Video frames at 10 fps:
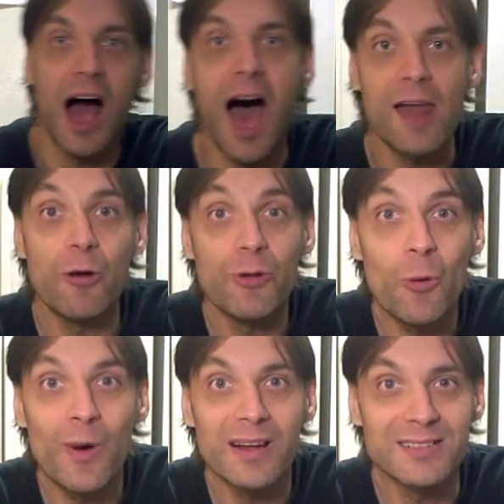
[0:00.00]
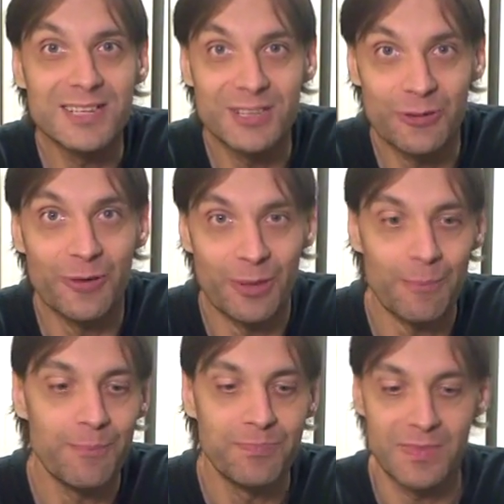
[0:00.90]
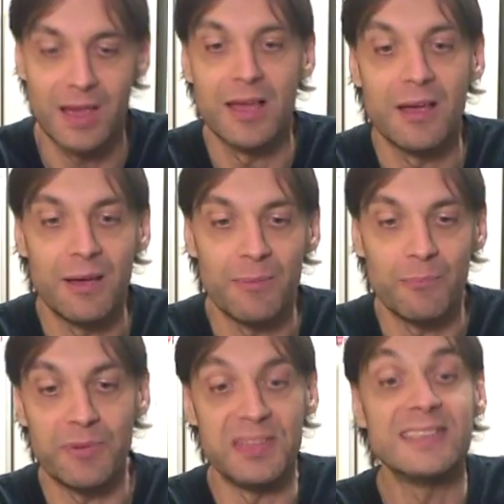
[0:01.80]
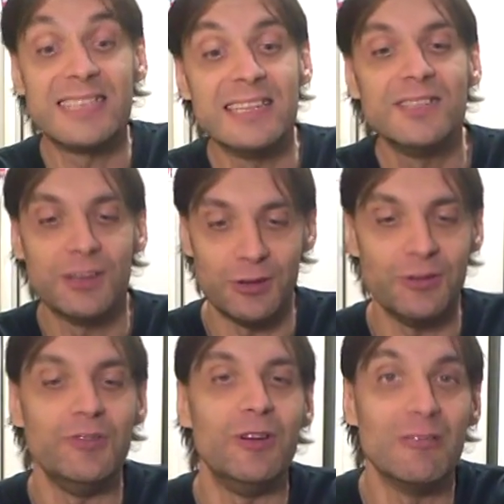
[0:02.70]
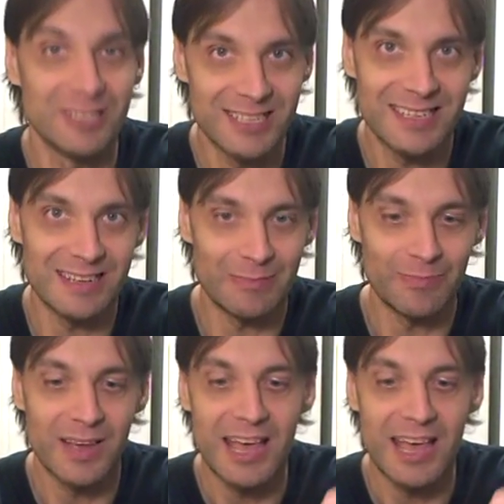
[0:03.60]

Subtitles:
I don't know what else you do with them, but this says you don't just eat them.